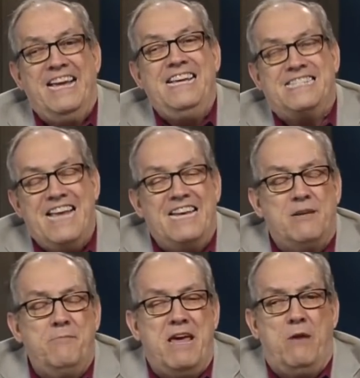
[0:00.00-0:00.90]
He
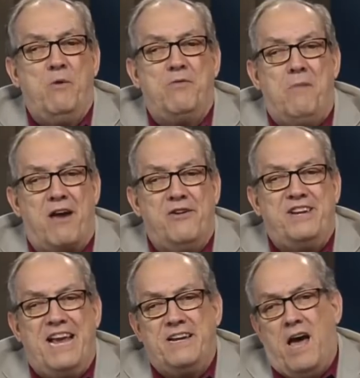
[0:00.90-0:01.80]
said to me, with
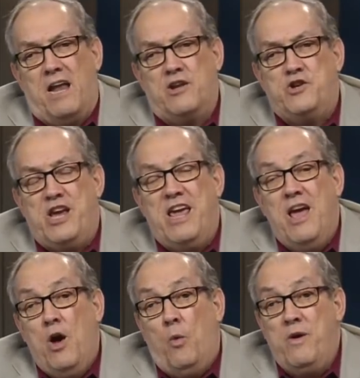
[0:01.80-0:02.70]
modern technology,
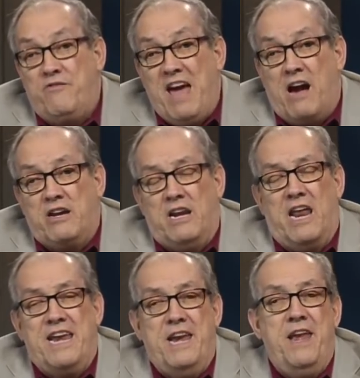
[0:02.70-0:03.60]
we've
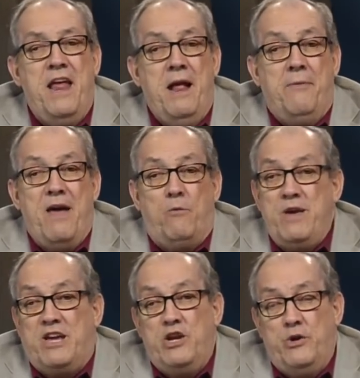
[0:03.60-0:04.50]
calculated that
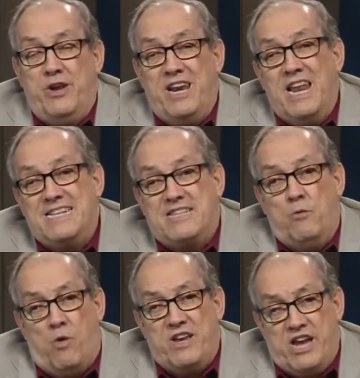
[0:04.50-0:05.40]
we could do it in less
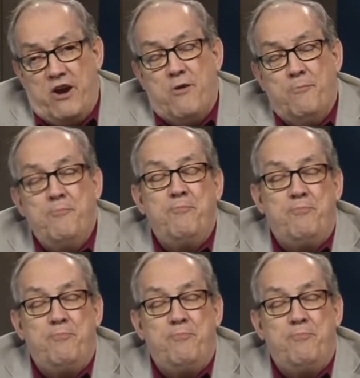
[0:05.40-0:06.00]
than 1 year.